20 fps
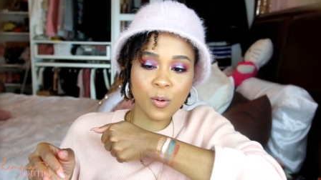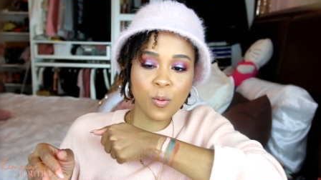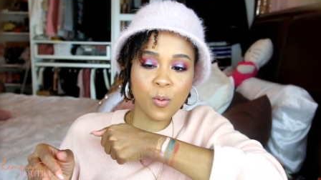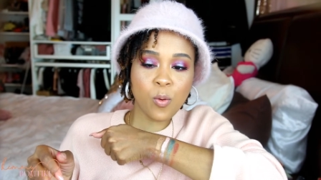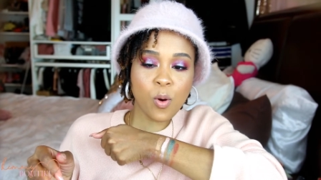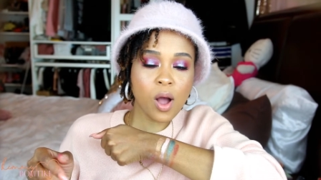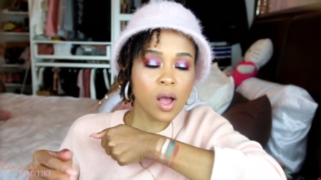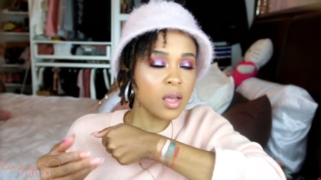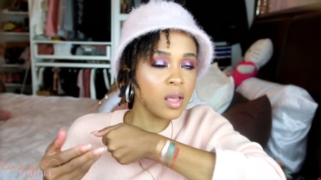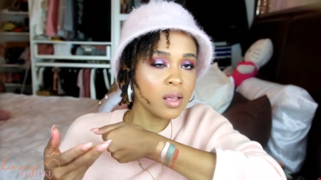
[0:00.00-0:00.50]

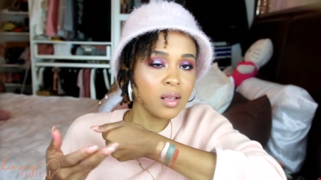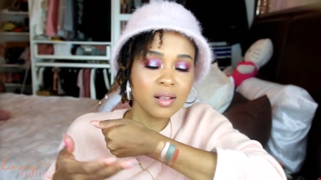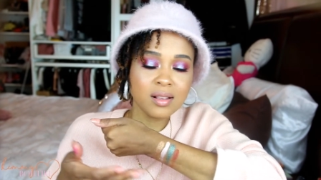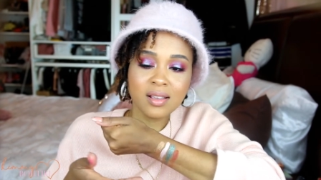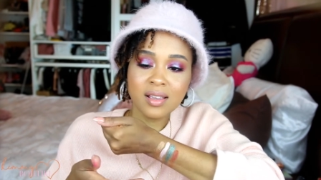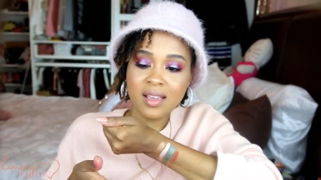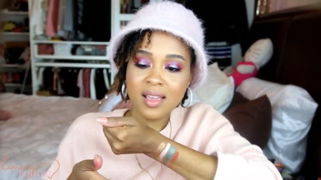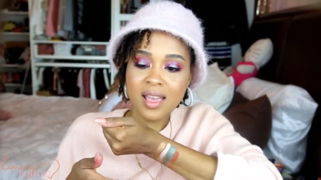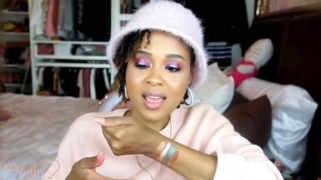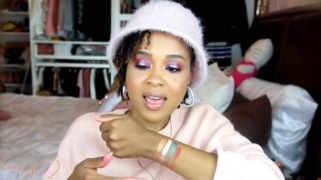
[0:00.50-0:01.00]
What?
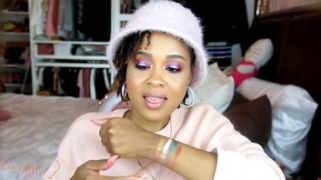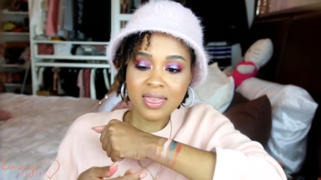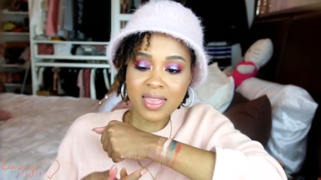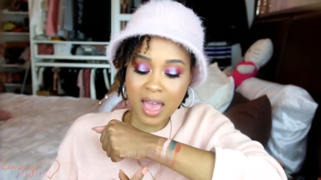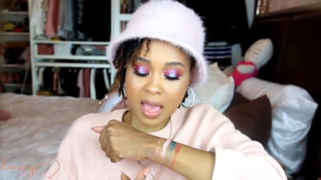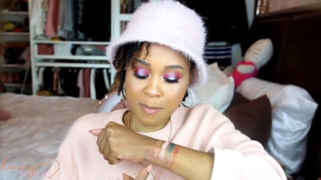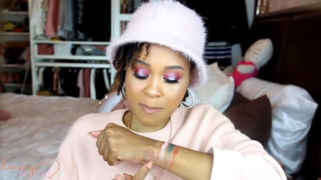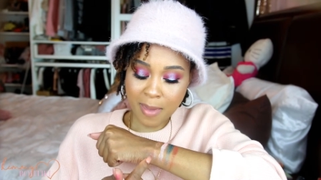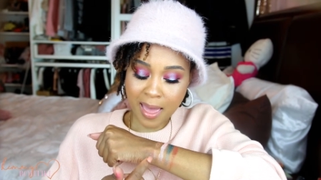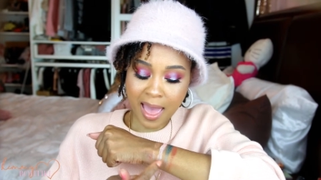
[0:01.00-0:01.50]

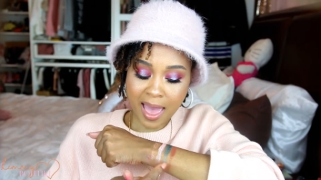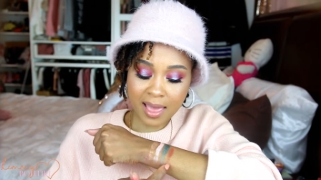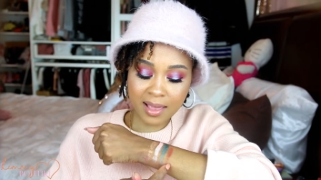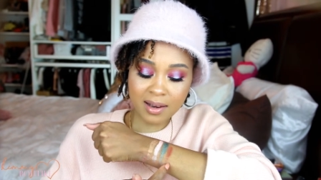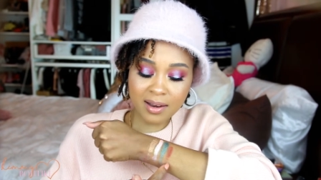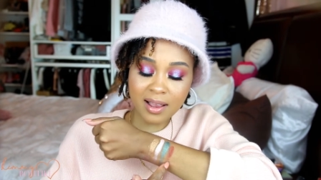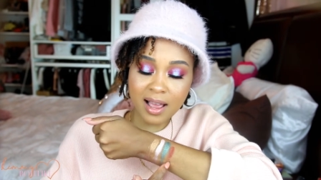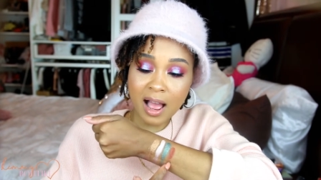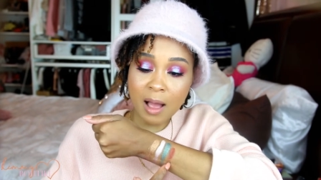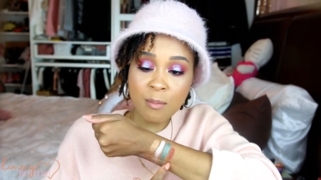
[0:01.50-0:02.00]
That matte,
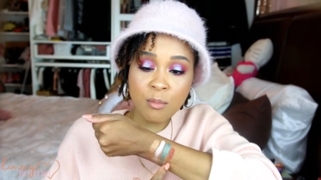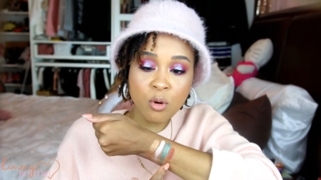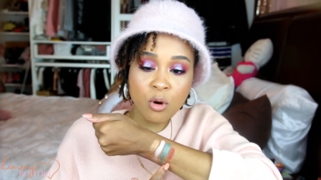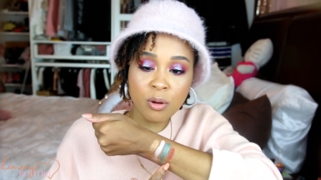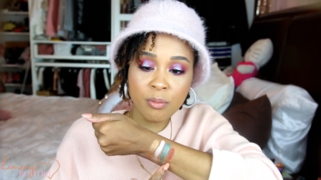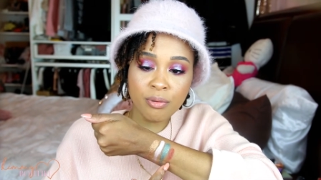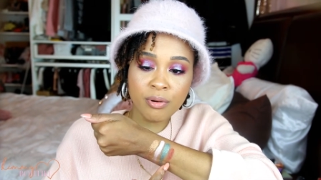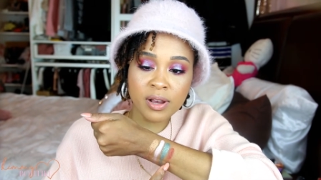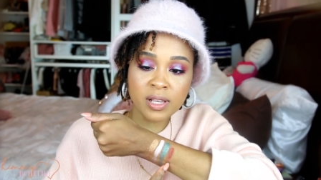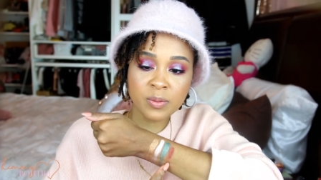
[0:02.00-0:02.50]
I'm more
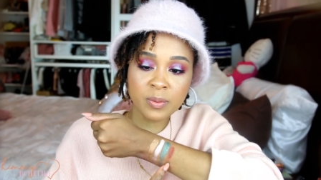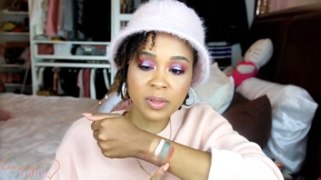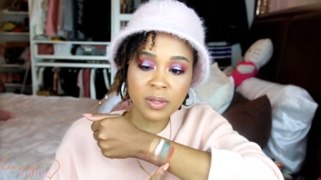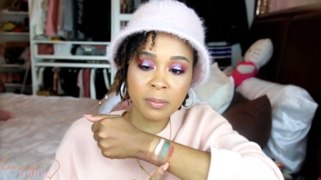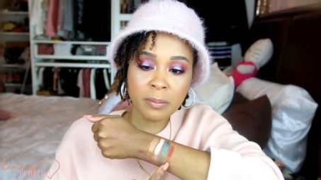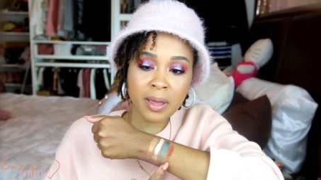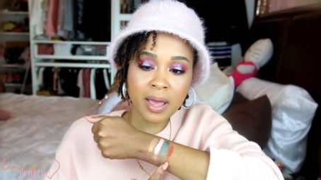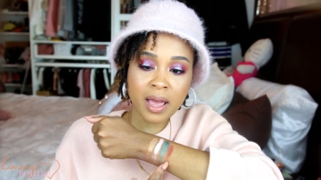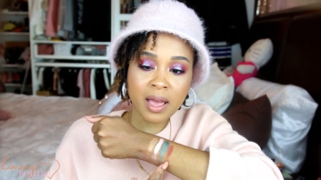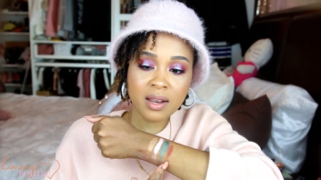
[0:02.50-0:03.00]
impressed with the
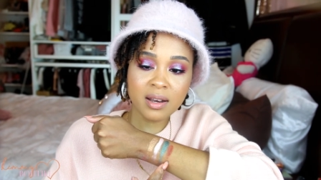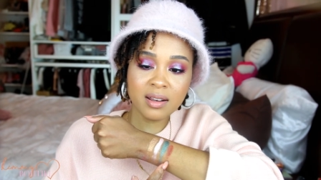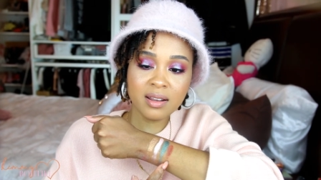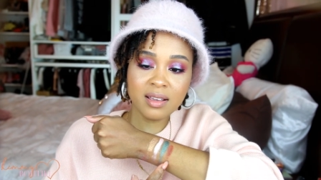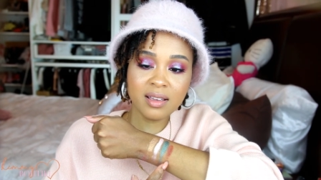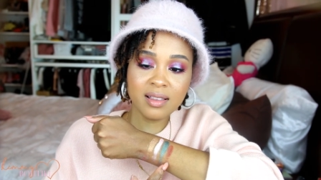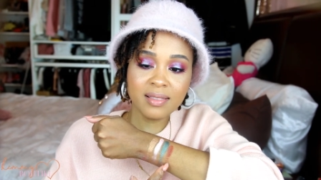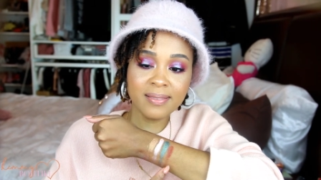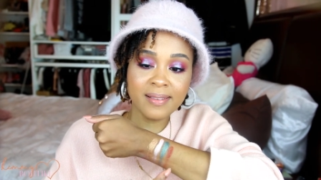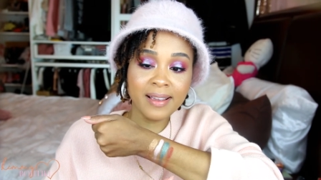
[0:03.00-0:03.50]
matte.
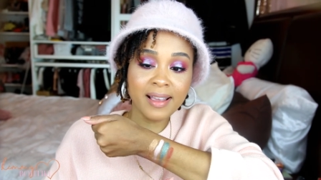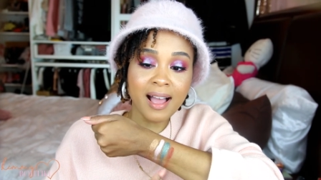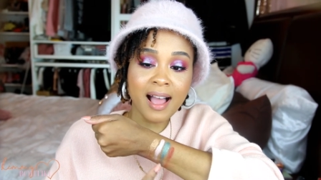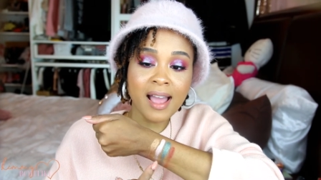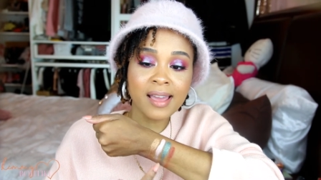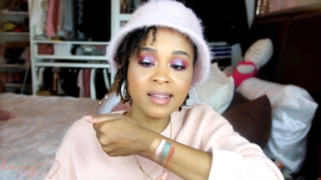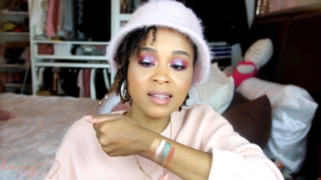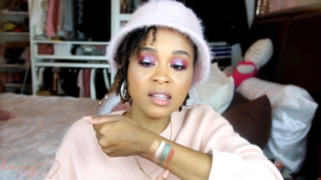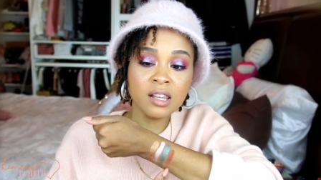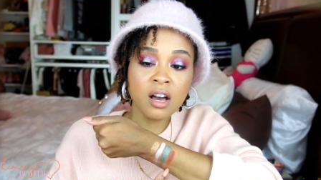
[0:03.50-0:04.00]
Like,
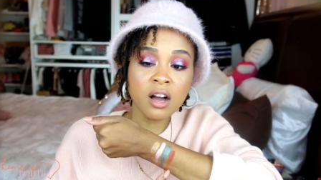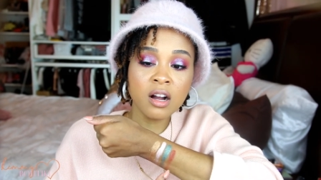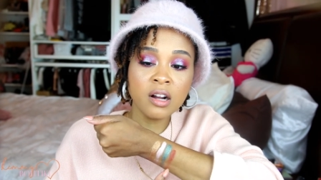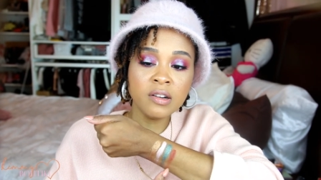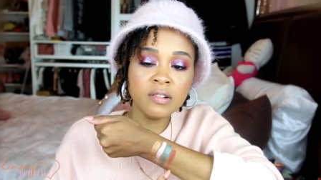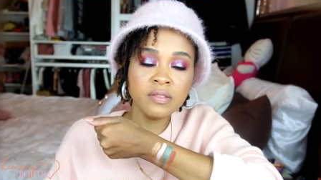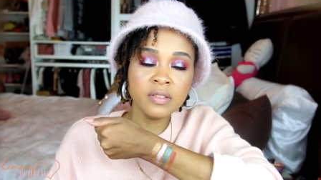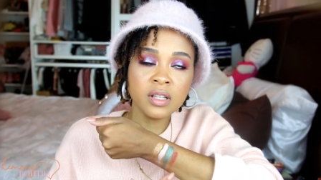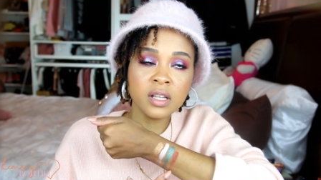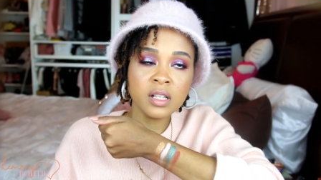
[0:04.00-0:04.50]
I
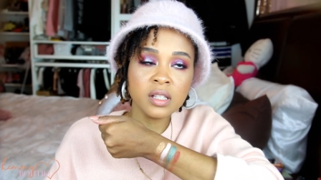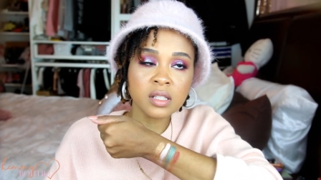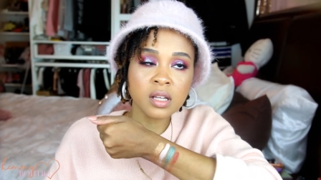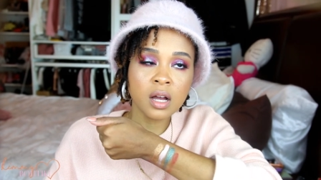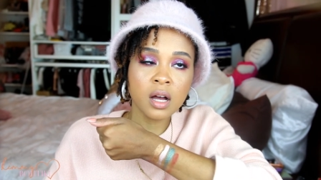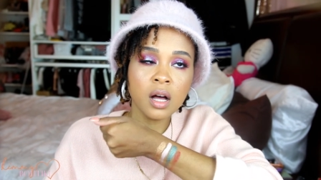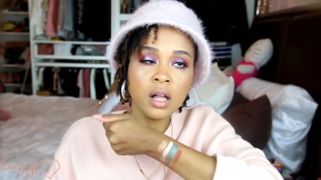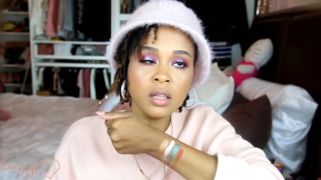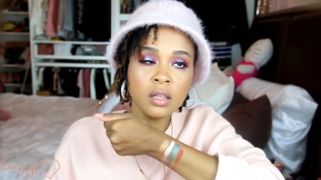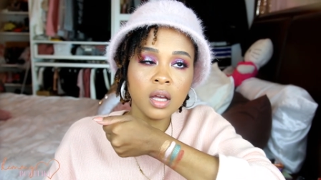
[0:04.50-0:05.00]
love this
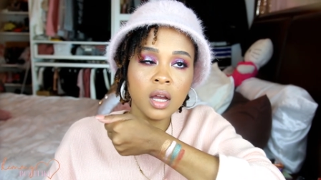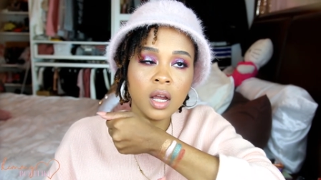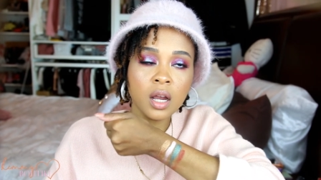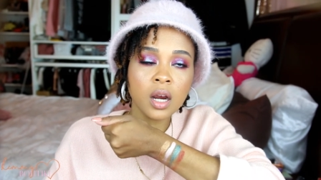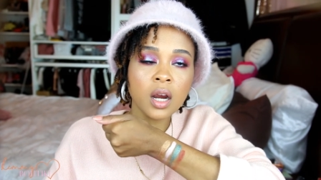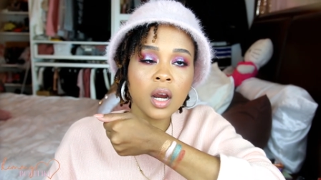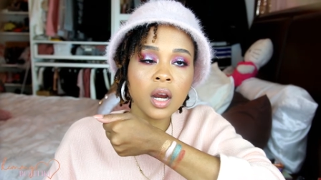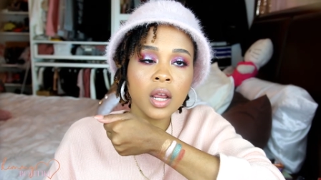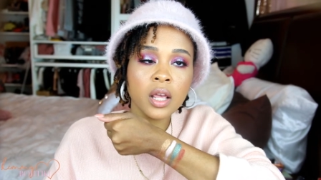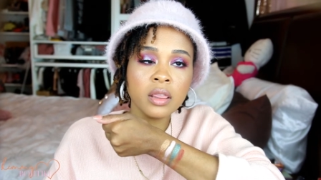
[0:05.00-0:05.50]

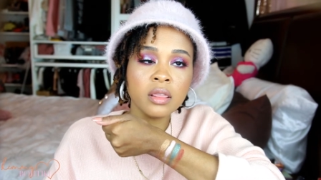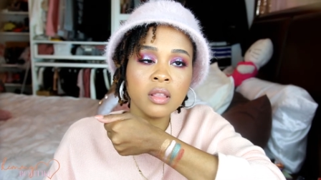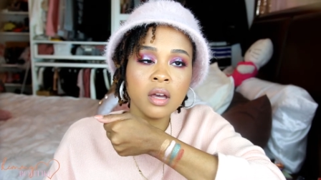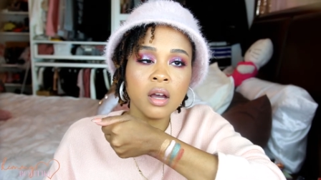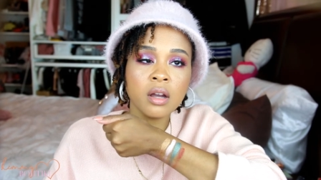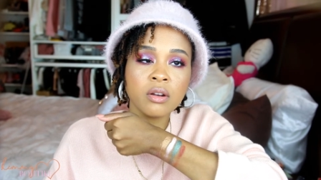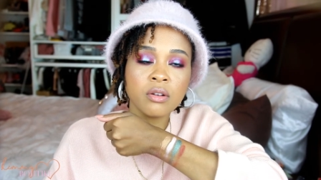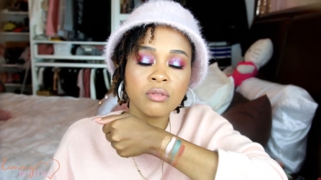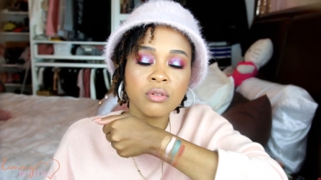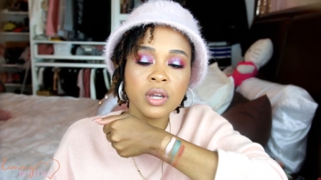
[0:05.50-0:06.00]
color and the
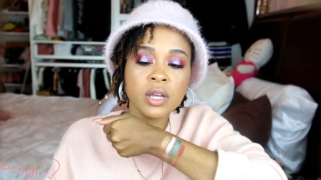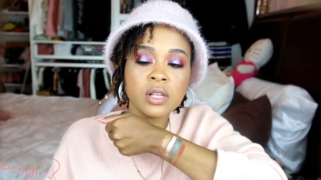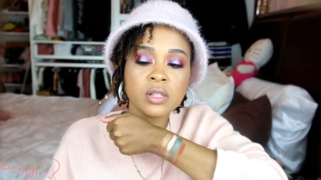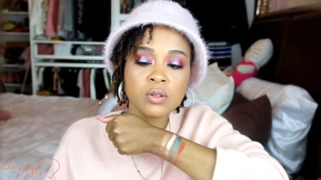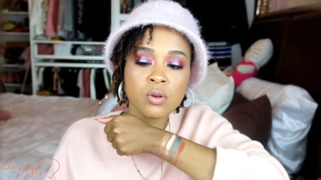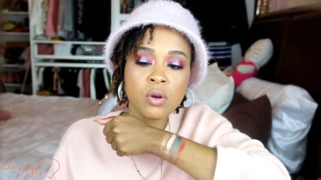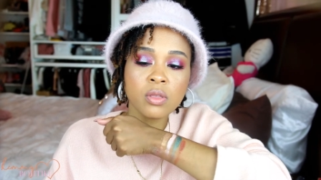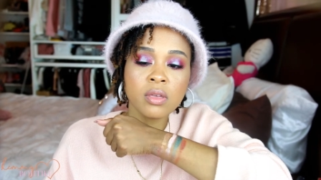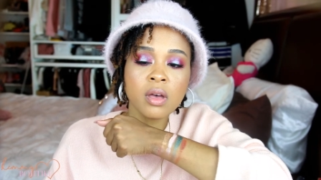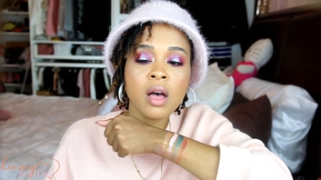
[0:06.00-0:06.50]
crease
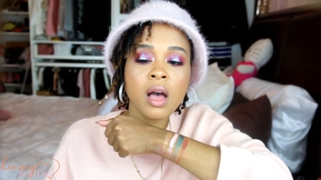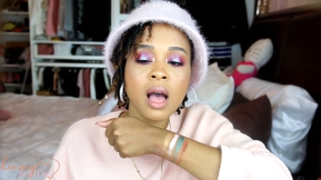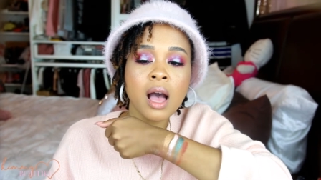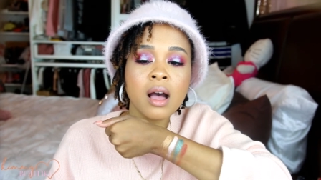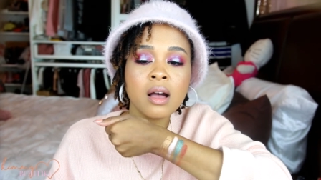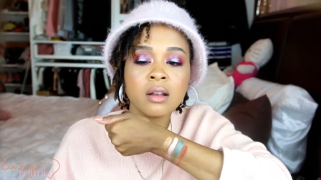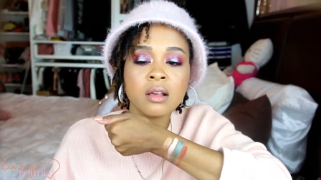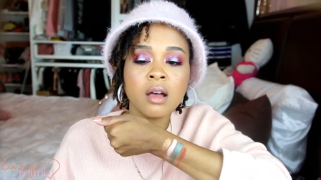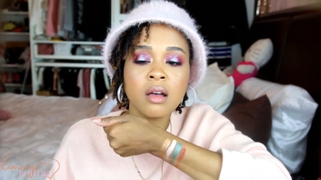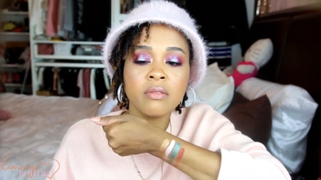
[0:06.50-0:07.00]
or the
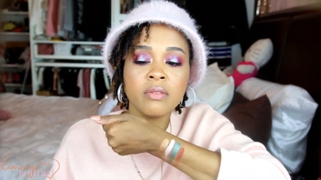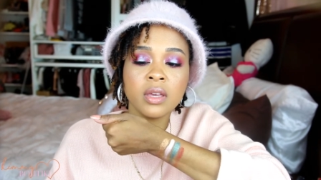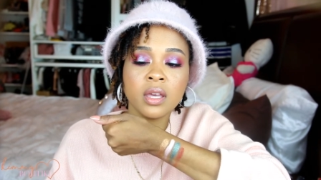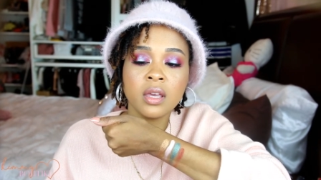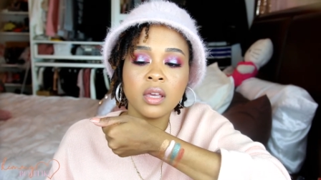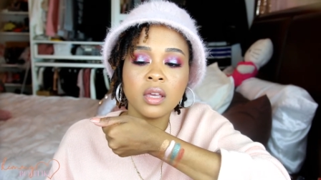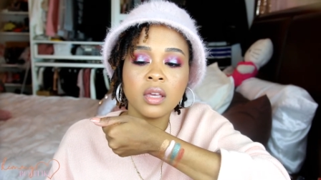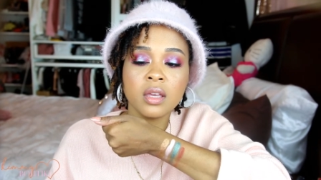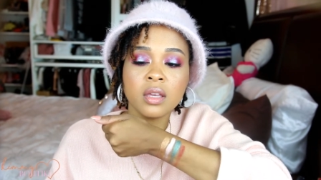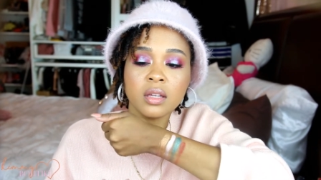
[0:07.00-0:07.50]
out of
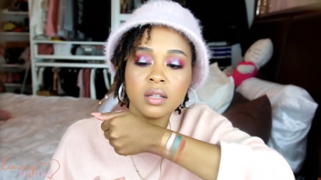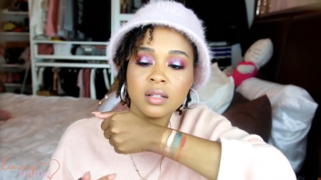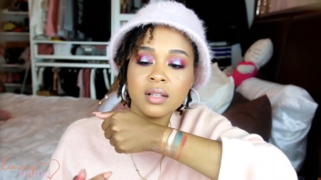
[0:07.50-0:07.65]
it.